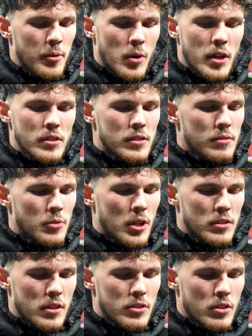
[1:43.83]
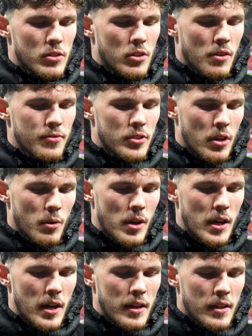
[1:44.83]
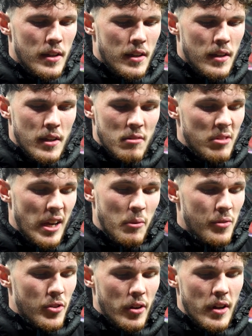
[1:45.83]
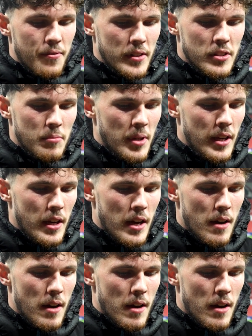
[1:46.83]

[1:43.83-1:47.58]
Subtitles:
We worked our socks off. So we've got nothing to be